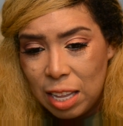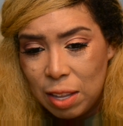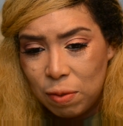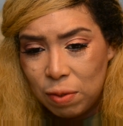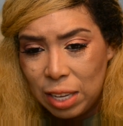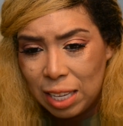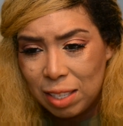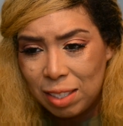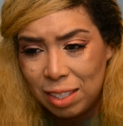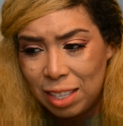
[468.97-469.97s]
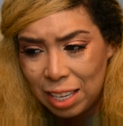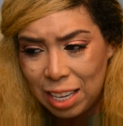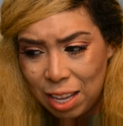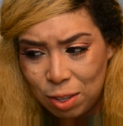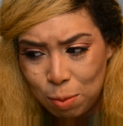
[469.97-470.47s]
of like
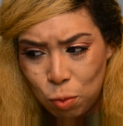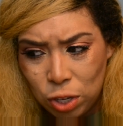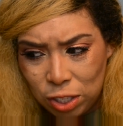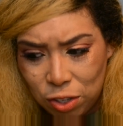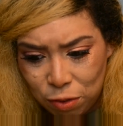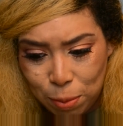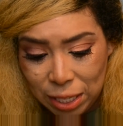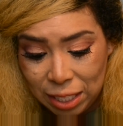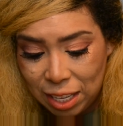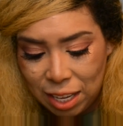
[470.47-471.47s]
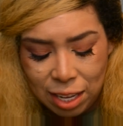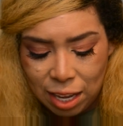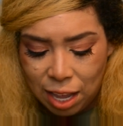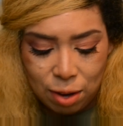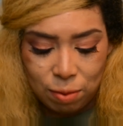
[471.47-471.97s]
sucking out the moisture of my skin.
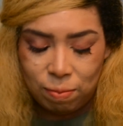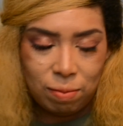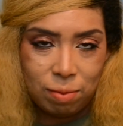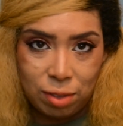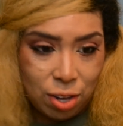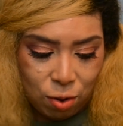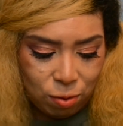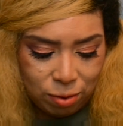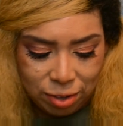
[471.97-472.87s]
Like, I know.